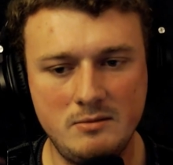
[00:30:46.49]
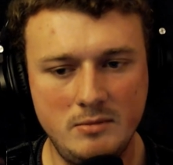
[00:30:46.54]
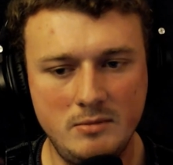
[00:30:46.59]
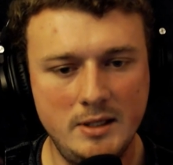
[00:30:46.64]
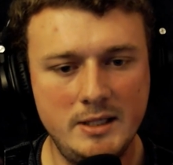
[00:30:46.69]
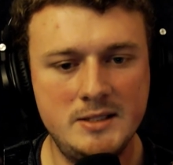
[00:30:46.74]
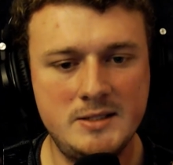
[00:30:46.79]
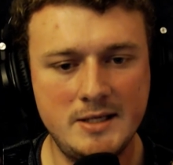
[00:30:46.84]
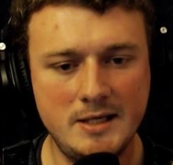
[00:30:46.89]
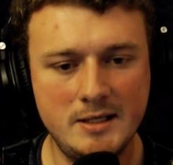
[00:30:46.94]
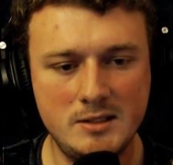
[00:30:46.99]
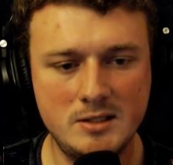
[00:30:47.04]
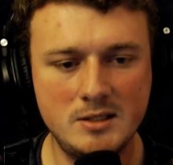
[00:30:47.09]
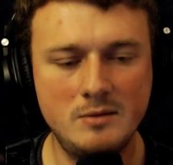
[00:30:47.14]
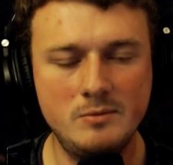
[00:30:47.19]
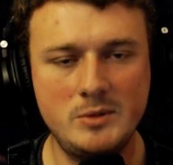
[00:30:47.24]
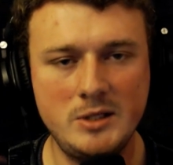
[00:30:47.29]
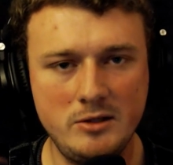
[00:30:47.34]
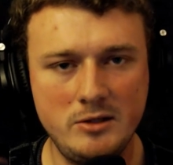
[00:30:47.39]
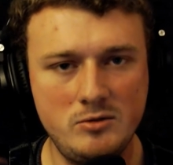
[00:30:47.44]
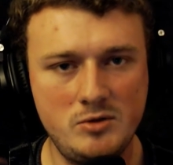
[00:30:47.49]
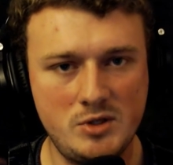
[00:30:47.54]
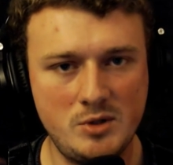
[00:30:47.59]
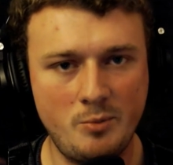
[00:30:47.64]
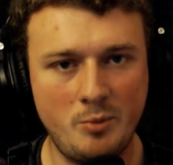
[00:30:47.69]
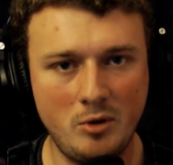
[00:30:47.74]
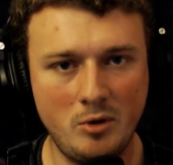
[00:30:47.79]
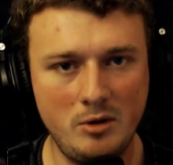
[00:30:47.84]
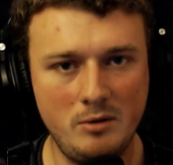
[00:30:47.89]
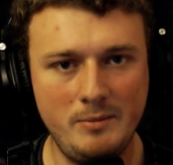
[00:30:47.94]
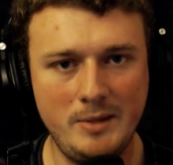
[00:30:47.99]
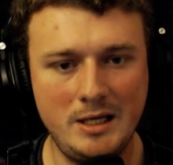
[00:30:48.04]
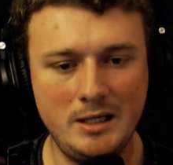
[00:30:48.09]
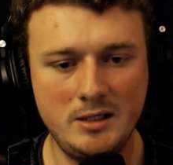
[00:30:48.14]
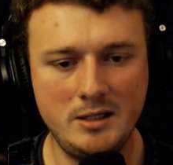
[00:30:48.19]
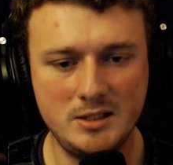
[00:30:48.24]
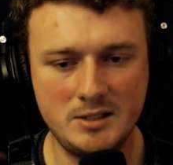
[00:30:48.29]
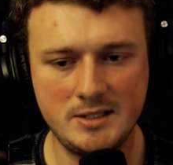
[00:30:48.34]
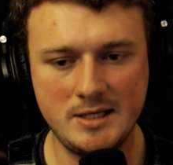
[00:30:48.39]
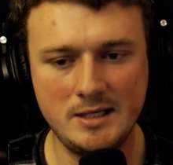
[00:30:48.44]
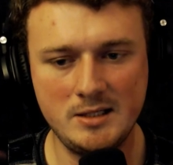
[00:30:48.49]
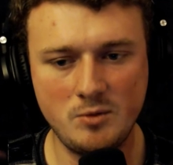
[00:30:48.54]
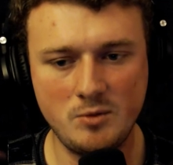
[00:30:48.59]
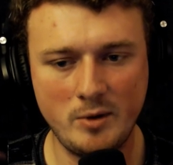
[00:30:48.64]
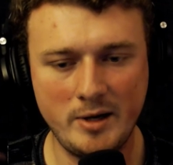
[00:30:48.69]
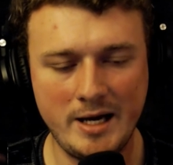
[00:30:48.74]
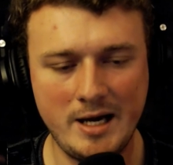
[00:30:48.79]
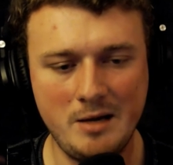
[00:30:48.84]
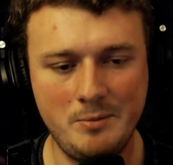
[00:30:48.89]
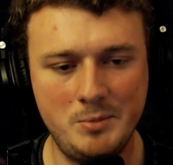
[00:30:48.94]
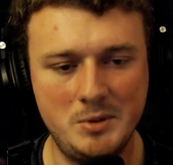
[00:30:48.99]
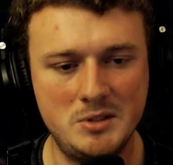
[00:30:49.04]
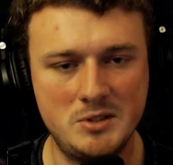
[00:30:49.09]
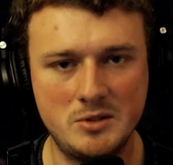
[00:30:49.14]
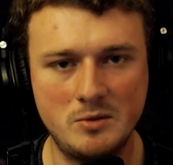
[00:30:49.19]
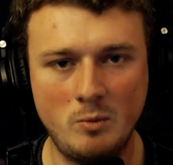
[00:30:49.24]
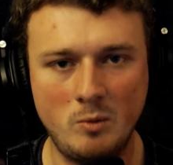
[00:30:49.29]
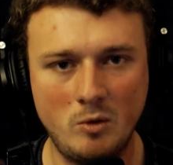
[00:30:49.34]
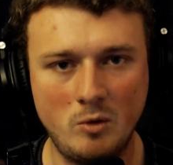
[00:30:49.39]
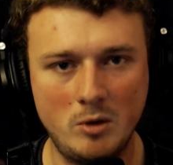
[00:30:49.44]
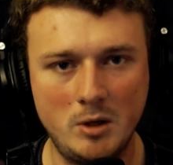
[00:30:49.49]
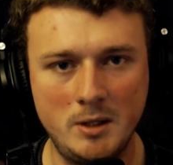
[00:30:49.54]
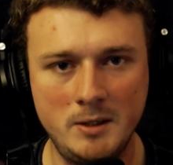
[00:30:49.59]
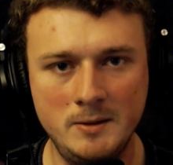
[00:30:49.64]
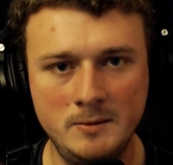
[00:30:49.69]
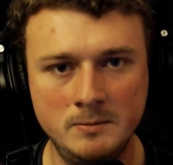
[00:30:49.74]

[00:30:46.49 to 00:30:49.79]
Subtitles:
is that something you support, man? Because that's what happens in war.